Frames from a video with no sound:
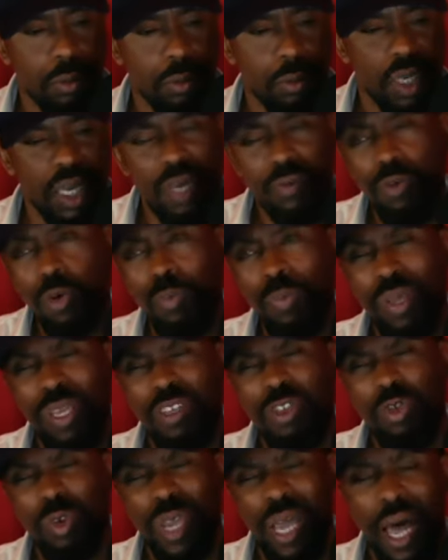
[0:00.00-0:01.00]
Evil
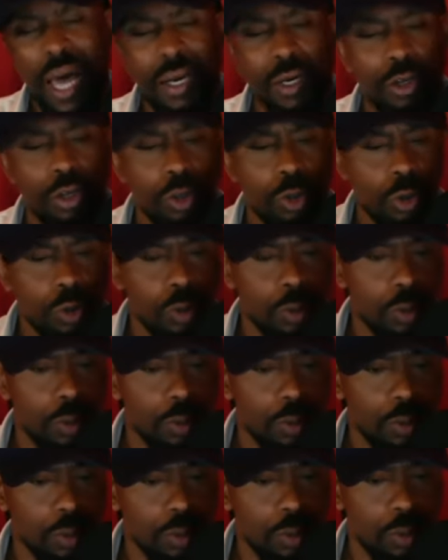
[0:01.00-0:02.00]
patriarchal
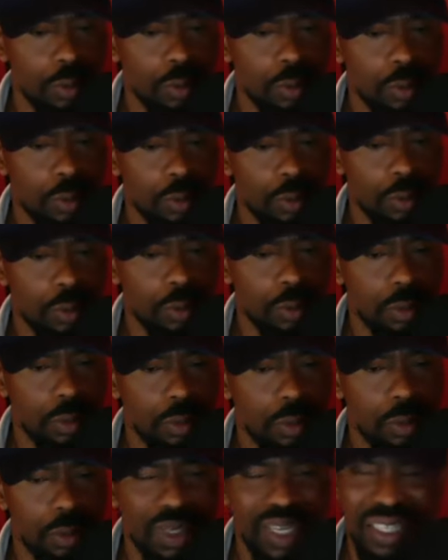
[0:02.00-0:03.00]

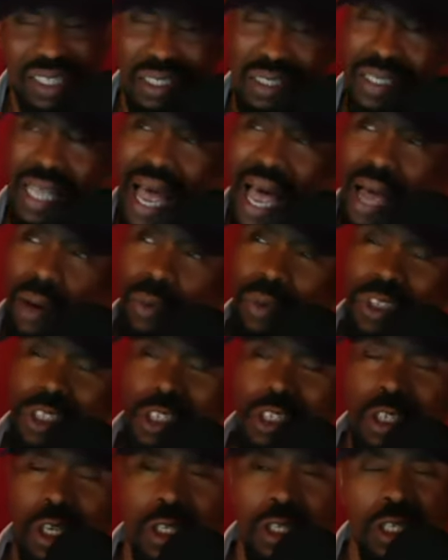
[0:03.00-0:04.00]
is that which
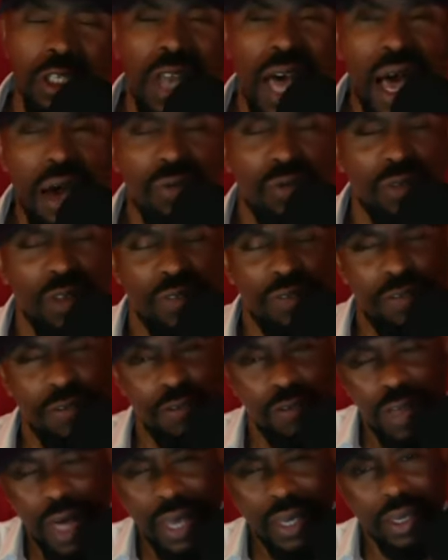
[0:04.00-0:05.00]
does not
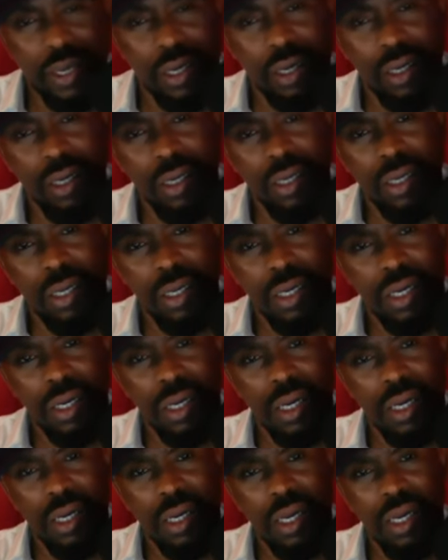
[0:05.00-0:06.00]
reflect
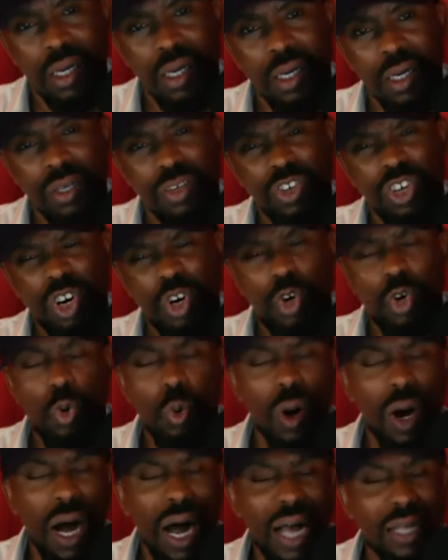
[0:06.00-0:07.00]

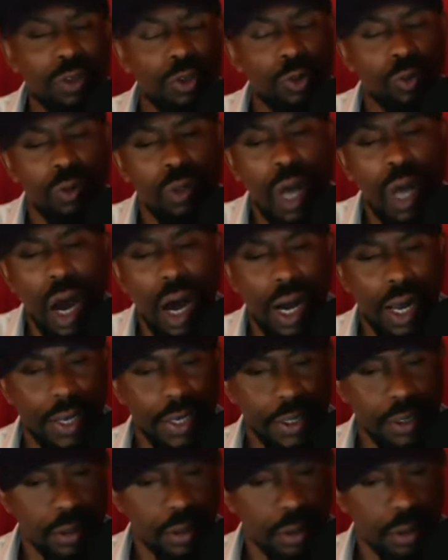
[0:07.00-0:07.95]
Yahuwah Adonai.